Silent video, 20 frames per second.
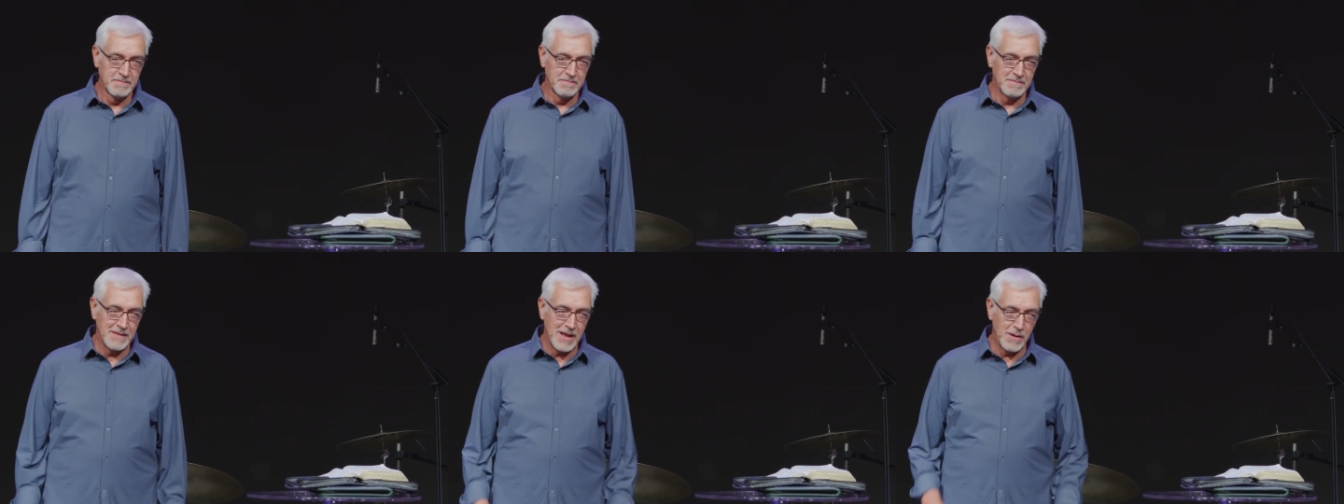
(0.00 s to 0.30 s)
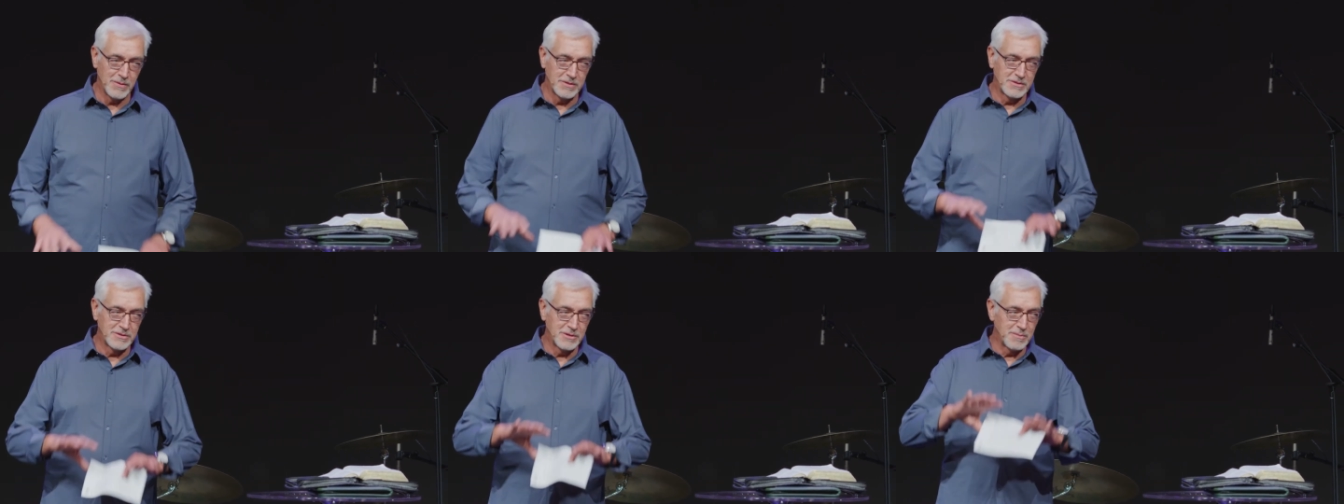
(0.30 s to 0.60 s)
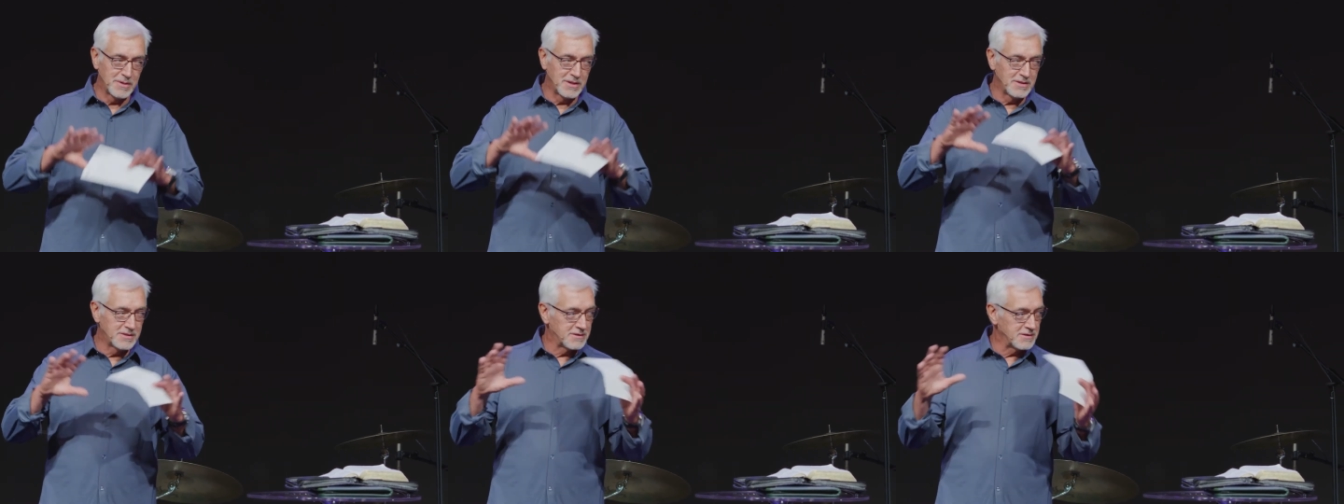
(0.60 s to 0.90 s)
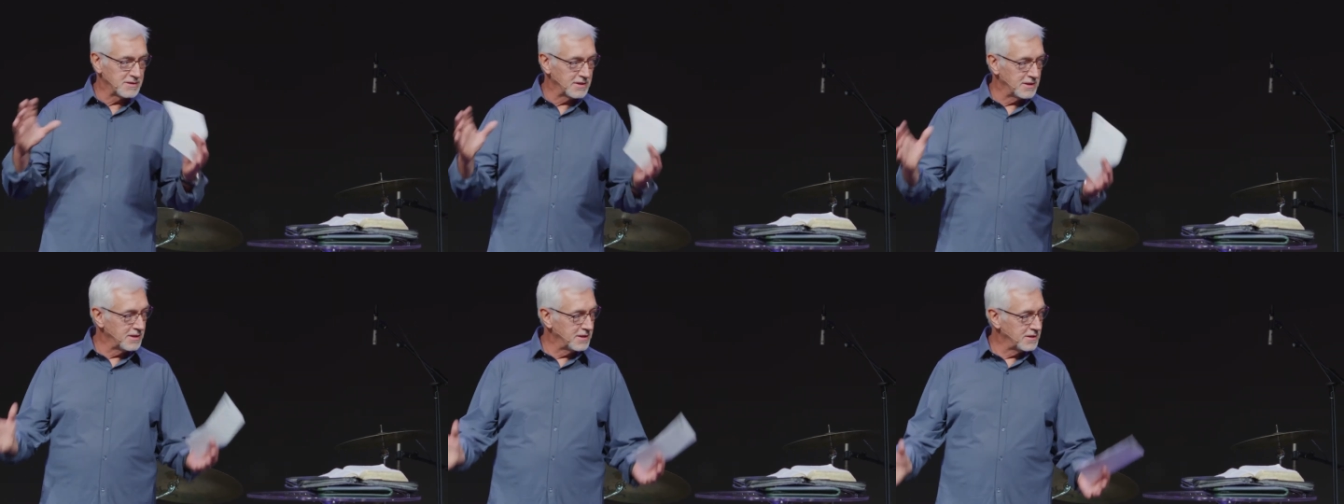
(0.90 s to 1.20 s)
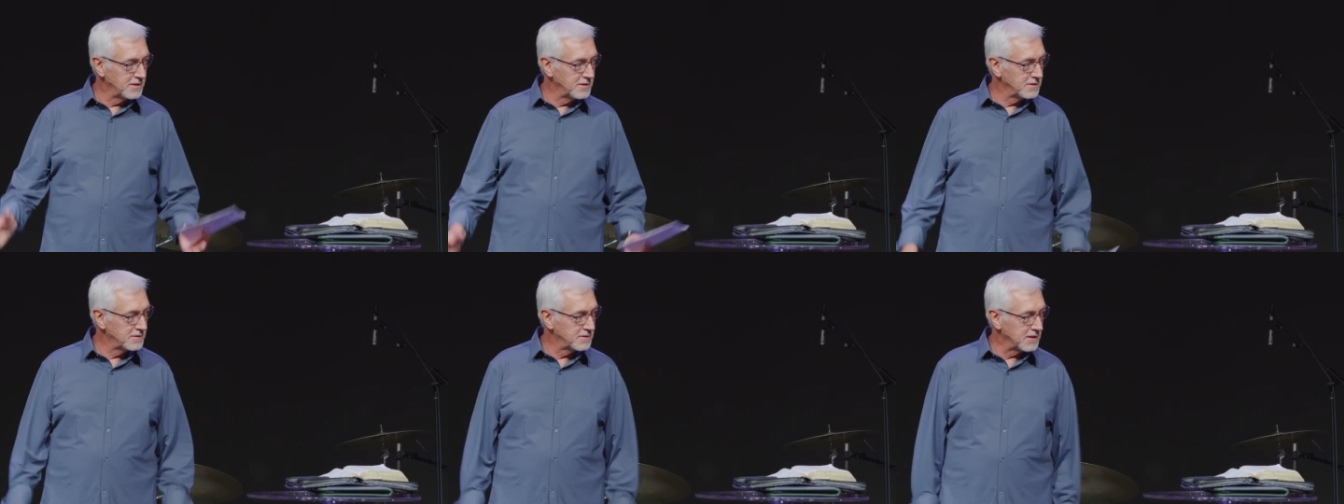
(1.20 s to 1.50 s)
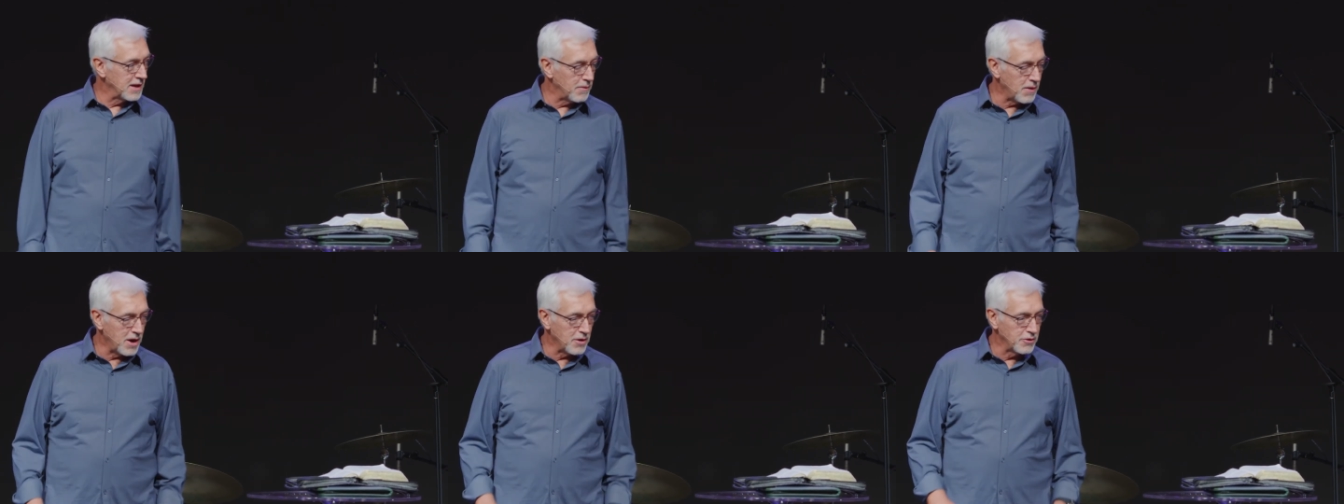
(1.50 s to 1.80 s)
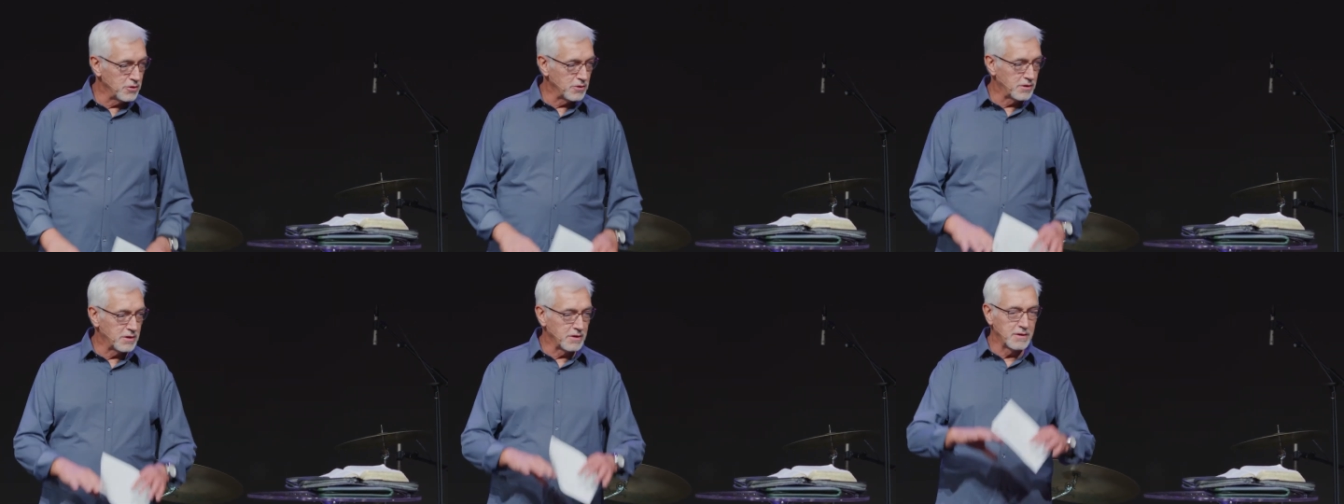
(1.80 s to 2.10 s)
Not what somebody sees, not how
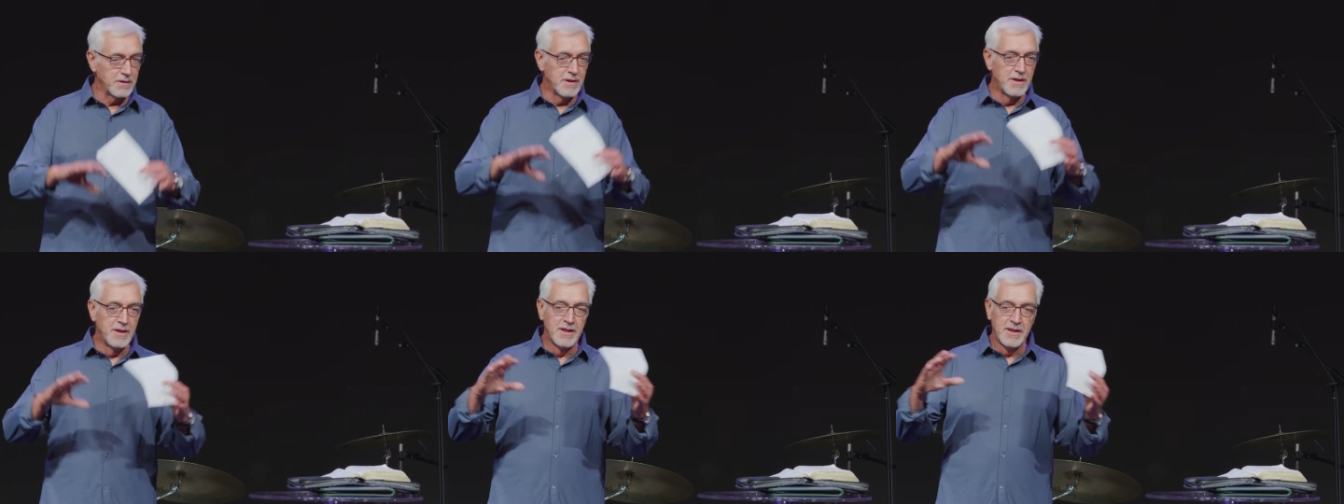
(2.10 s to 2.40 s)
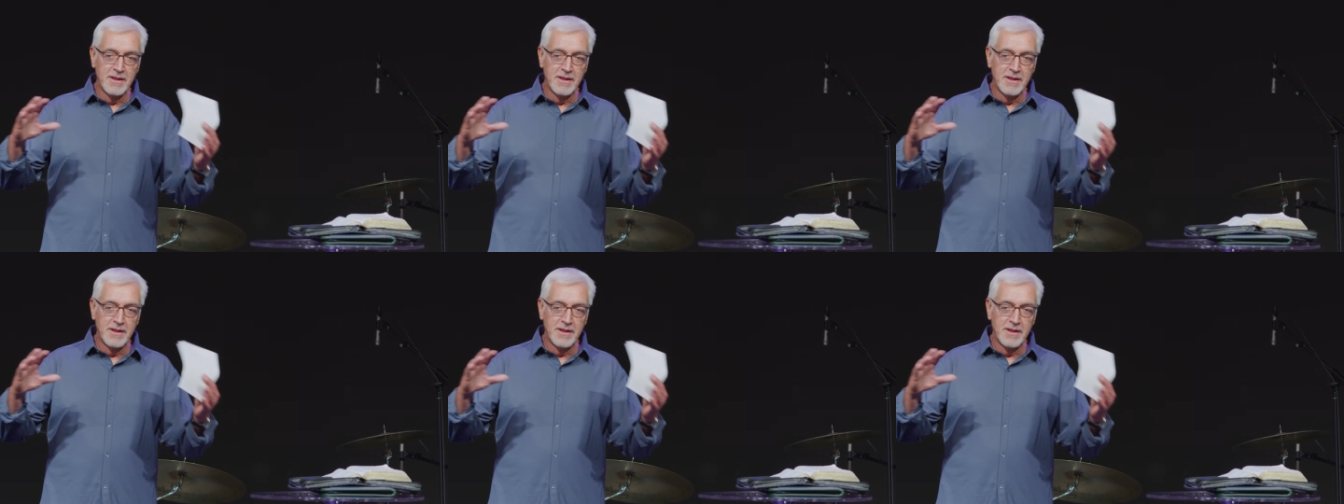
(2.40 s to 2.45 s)
you can